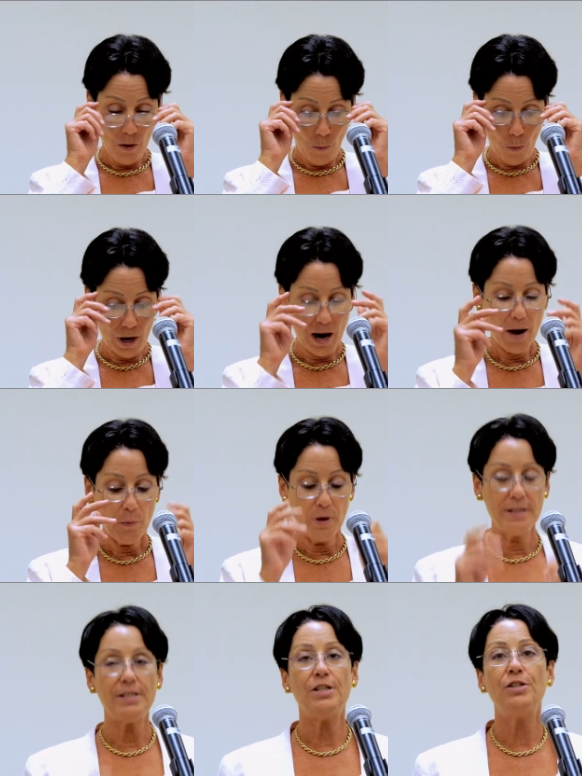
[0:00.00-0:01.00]
What I
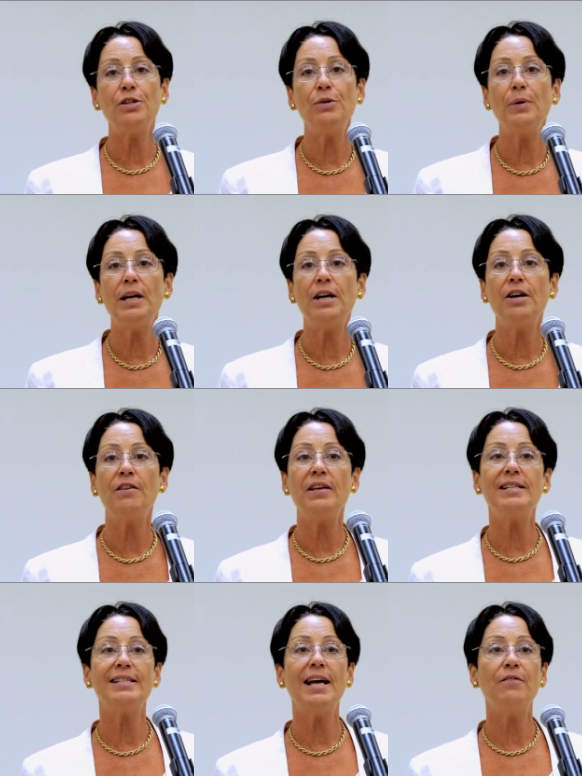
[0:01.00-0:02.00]
wanted to do here
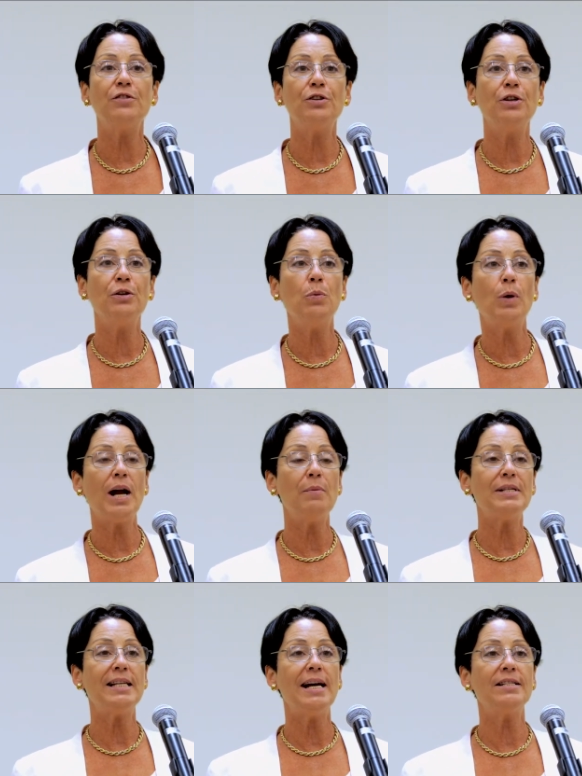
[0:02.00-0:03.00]
this afternoon, and what I
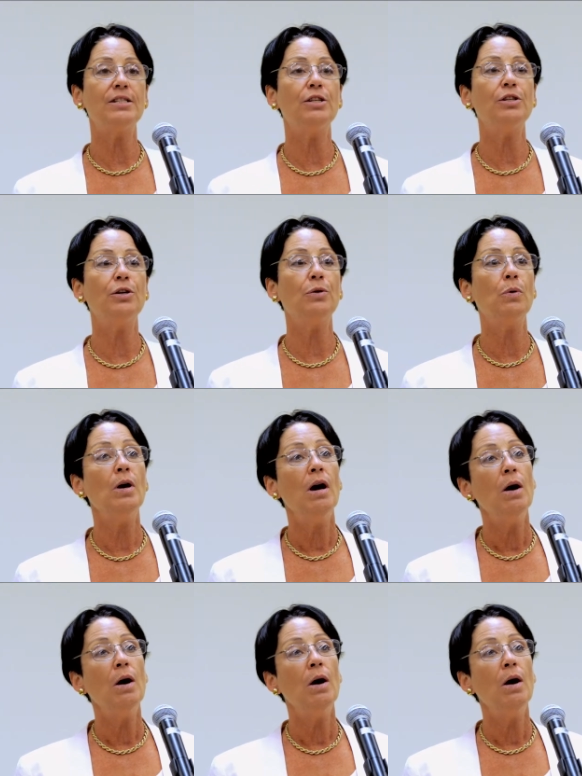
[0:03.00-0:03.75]
was asked to do,